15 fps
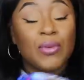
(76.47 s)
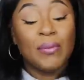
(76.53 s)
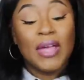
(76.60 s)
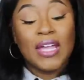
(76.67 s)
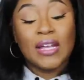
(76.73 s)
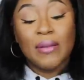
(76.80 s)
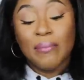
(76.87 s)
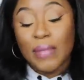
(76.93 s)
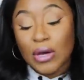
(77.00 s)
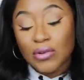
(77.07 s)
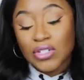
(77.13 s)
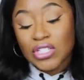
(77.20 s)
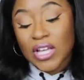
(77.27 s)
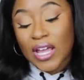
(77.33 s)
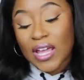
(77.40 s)
we're making a
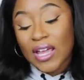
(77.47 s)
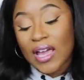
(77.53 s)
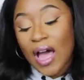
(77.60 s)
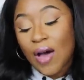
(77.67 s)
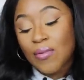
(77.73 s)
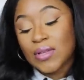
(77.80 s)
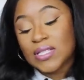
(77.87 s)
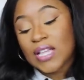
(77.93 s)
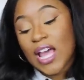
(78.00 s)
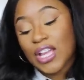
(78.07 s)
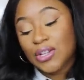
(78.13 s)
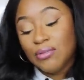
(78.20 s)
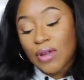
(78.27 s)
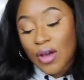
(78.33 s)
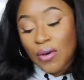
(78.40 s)
milkshake, I was
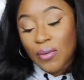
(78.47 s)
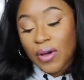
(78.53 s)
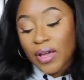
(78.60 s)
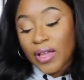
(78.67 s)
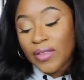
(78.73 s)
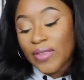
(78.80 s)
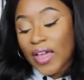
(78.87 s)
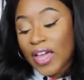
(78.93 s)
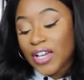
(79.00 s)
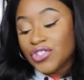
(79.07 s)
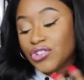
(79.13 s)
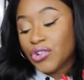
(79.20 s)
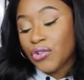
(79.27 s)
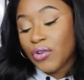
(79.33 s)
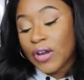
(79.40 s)
like, you know what? The
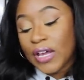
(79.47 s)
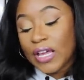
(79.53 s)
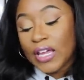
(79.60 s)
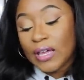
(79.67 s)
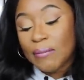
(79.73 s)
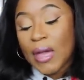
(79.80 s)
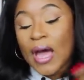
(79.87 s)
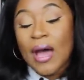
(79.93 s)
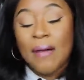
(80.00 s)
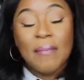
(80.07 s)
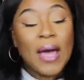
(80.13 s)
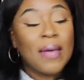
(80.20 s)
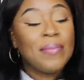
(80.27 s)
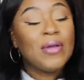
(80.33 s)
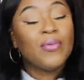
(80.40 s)
extra cream
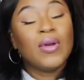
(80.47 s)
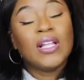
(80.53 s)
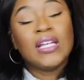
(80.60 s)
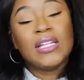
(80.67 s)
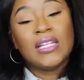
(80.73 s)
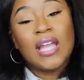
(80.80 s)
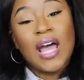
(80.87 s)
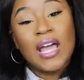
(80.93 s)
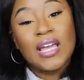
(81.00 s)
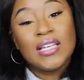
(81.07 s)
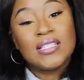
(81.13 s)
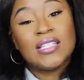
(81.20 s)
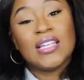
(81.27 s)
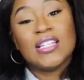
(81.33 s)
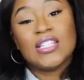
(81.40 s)
might be really
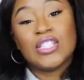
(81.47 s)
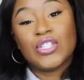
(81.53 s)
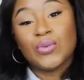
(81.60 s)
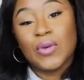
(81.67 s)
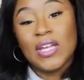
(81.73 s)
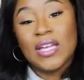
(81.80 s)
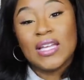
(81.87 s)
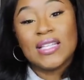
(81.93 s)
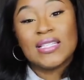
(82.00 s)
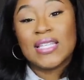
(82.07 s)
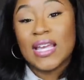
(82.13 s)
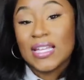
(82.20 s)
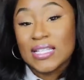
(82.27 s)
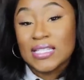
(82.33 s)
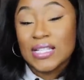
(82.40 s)
nice and sweet and
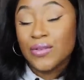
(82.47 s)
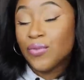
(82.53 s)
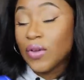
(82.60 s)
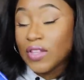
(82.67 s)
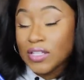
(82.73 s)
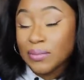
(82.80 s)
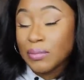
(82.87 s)
tasty for this